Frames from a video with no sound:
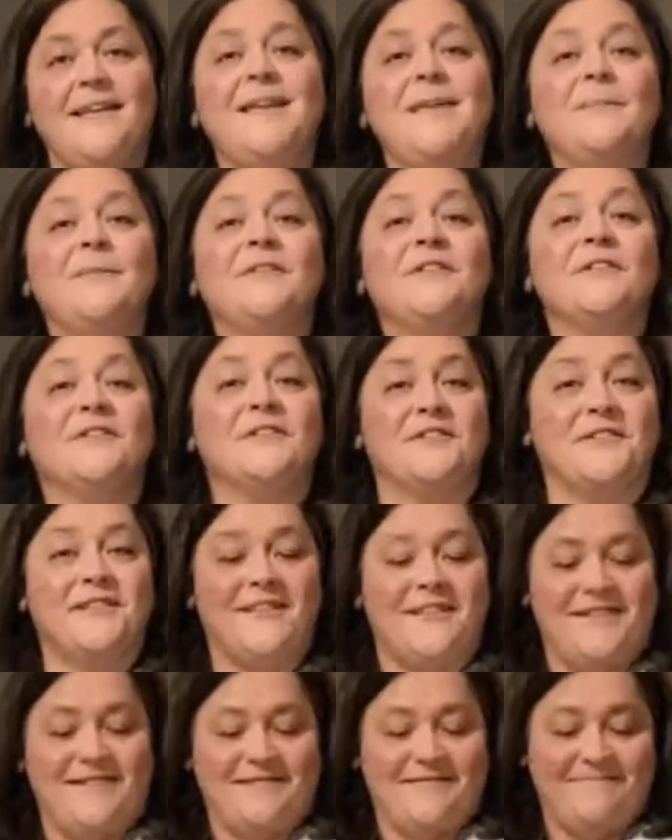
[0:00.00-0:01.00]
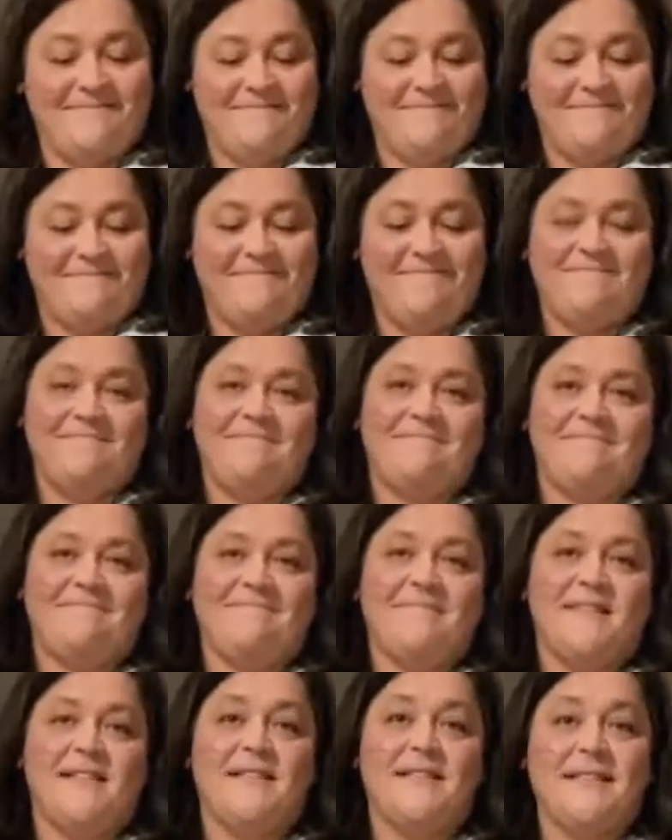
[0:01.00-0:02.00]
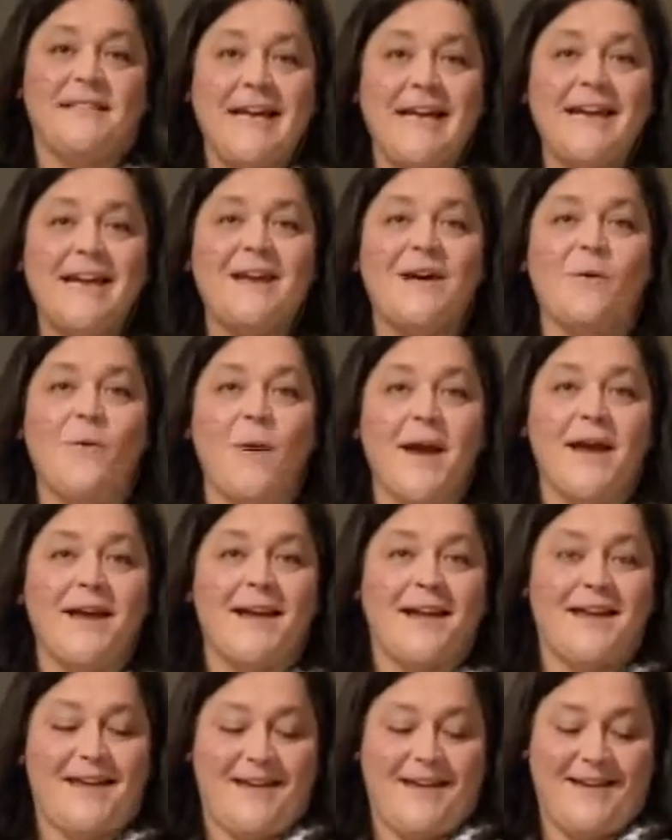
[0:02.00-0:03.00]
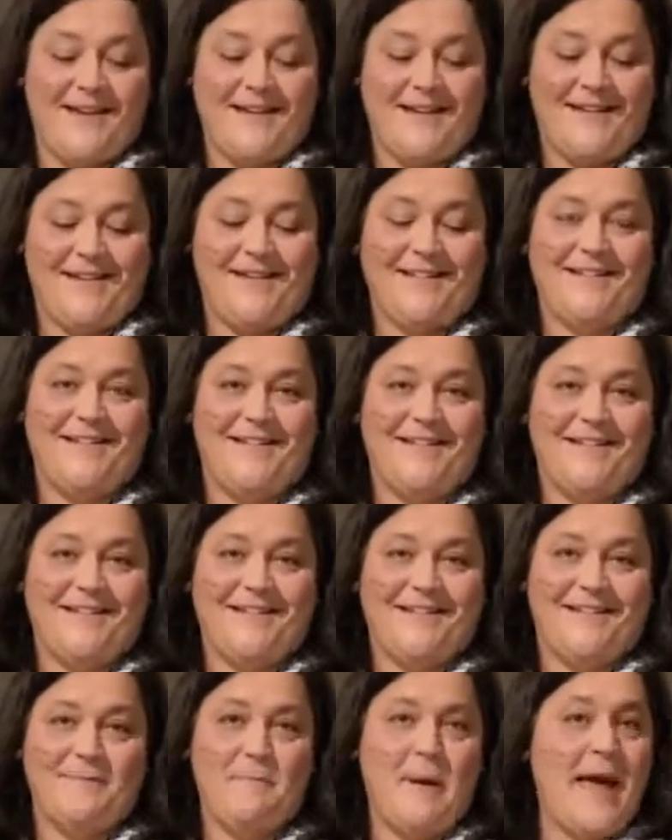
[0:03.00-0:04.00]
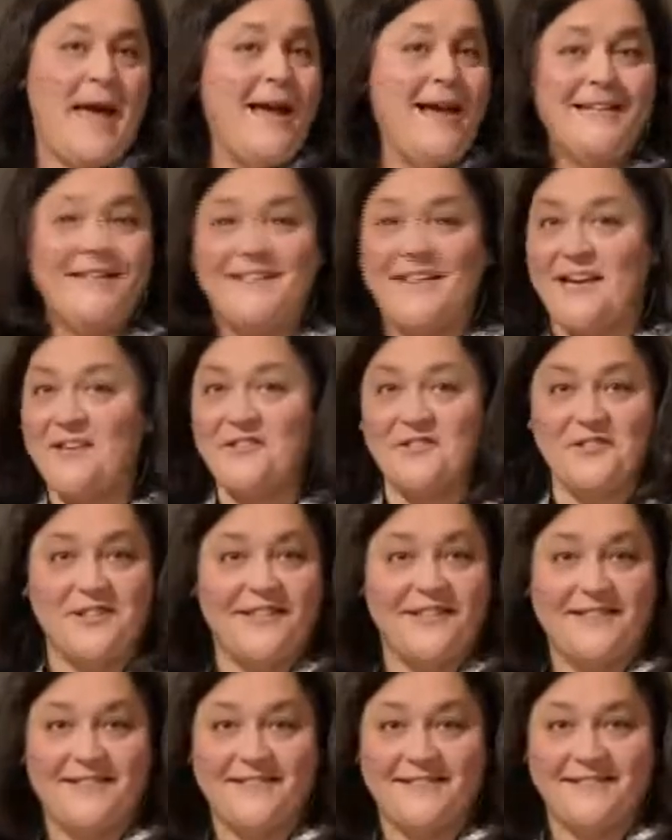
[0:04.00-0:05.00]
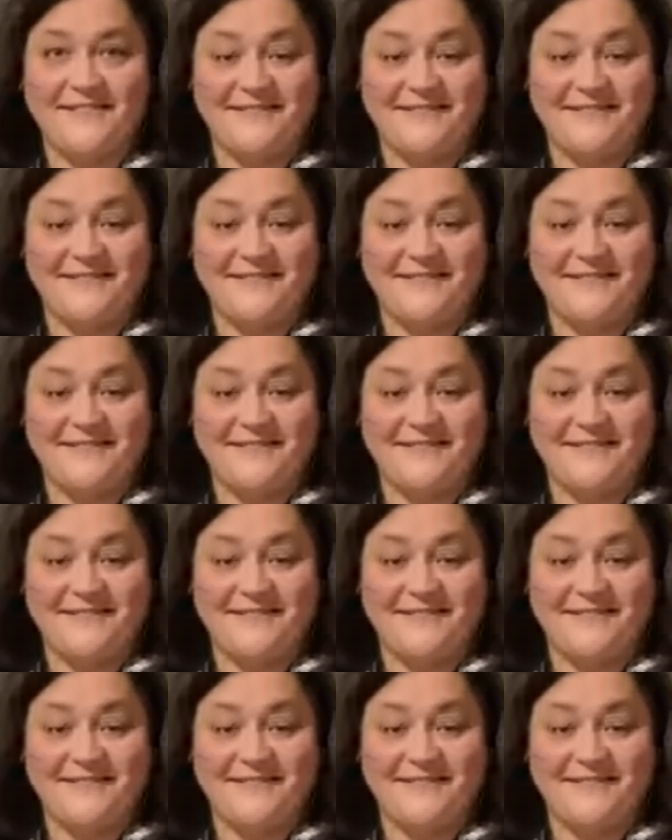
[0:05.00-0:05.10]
Keep alert. Stay awake. Pay attention.